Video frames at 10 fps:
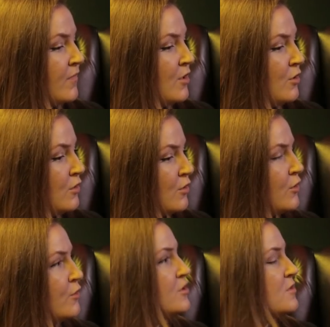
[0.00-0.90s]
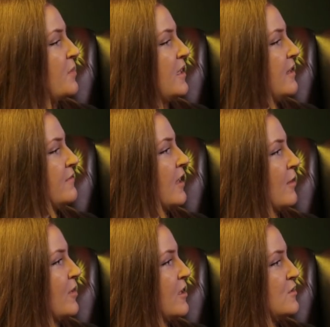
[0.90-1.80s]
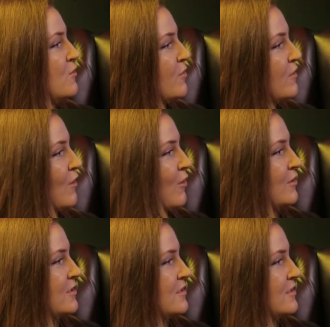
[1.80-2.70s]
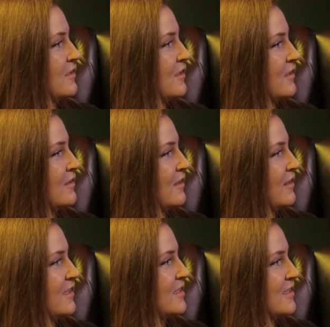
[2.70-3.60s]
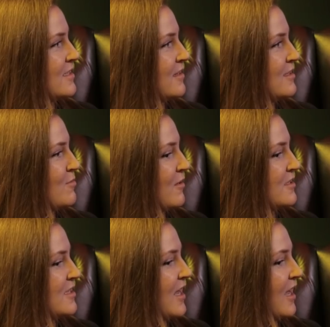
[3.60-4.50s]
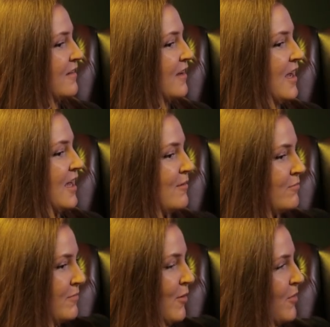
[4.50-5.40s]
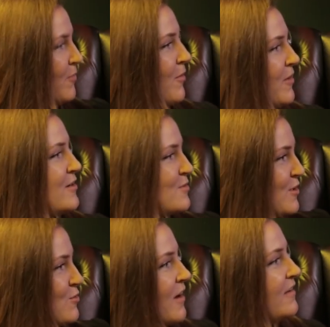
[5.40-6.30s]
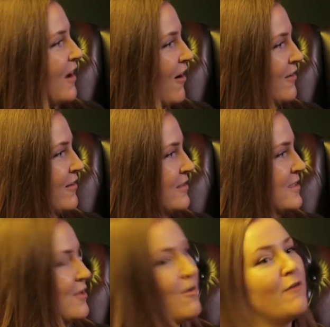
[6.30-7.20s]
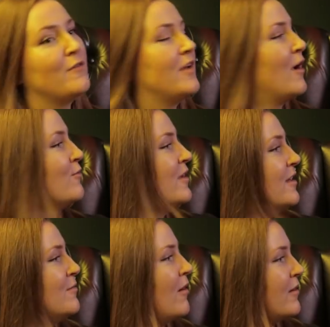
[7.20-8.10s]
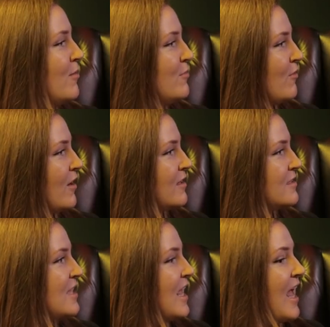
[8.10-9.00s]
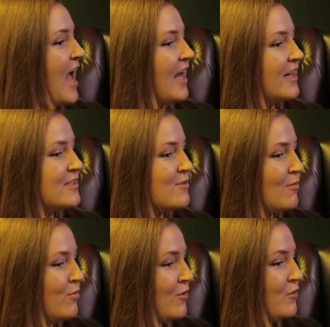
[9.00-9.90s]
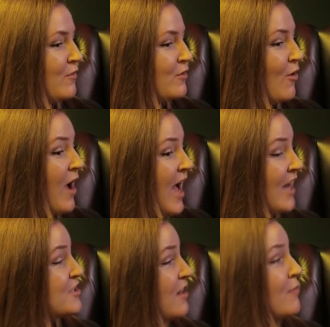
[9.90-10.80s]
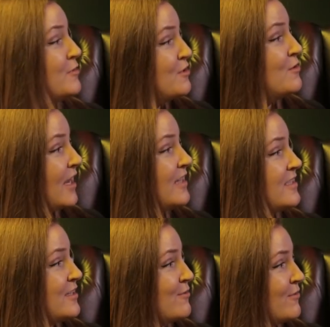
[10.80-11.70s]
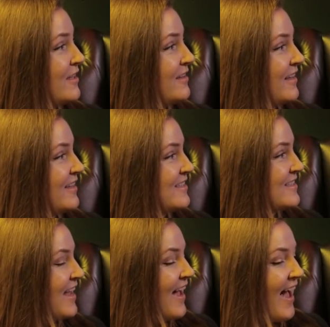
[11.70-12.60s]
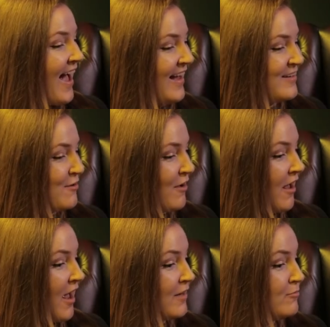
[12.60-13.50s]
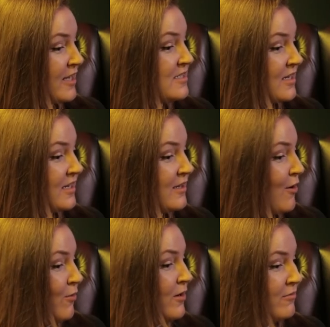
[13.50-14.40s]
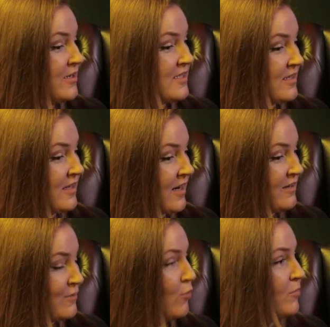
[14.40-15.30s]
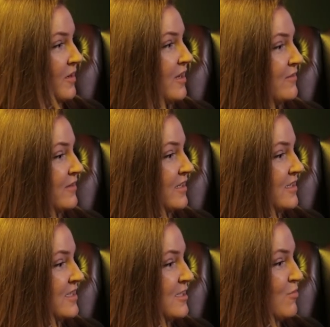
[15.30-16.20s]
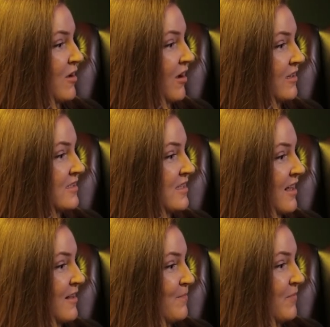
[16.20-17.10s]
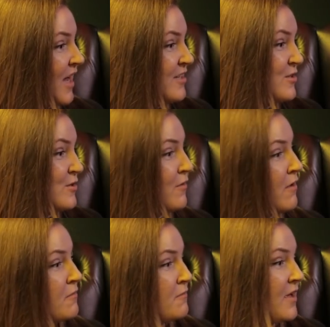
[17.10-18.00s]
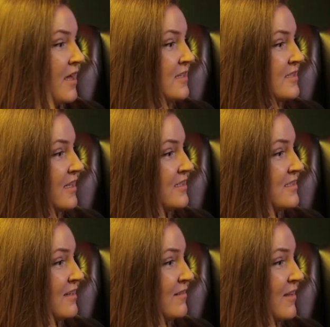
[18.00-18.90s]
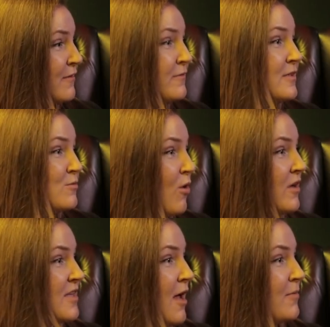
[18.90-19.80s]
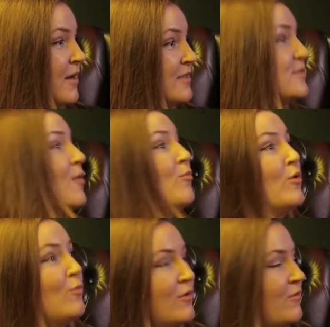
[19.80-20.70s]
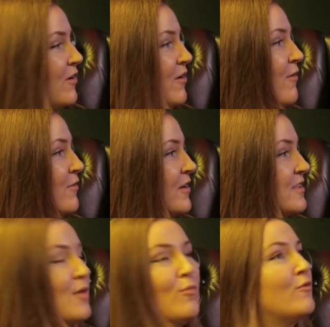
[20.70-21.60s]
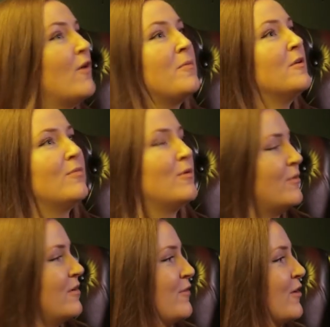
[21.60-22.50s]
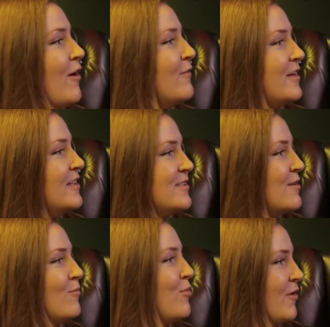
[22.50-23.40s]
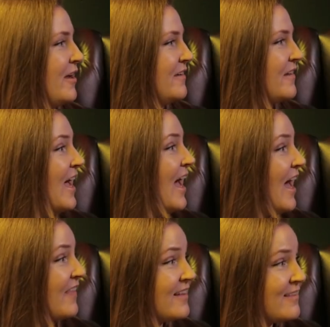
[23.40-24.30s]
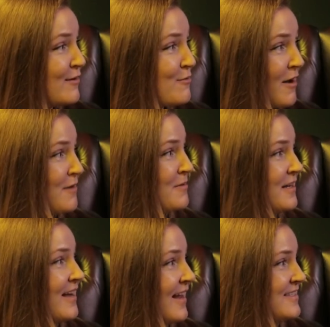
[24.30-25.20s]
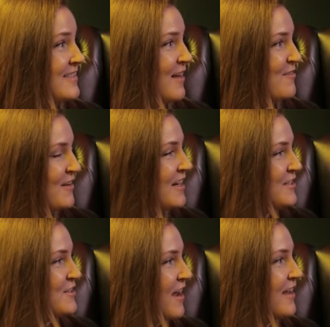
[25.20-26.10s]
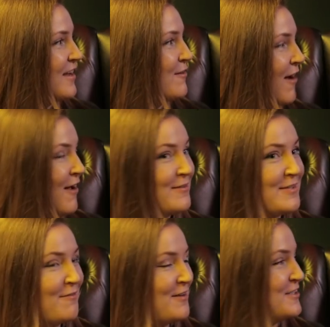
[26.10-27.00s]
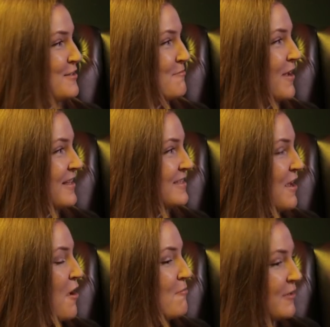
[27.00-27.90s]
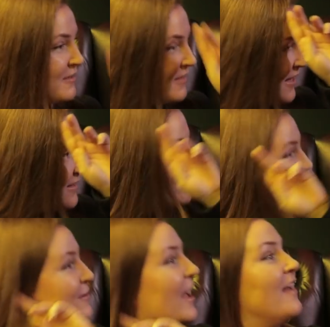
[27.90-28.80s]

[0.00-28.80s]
you just believe that because you've been told that this is a conspiracy, and bum, bum, bum, here's my 20 articles that you have to now read about chemtrails. And at a certain point you have to go, actually, I'm too lazy to read these. And basically the only reason that I don't believe in this is because I just sort of have a vague sense that if this was happening, someone would have uncovered it. Someone reputable would have uncovered it at some point. That's incredibly lazy and really shaky grounds on which to base. But the thing is, there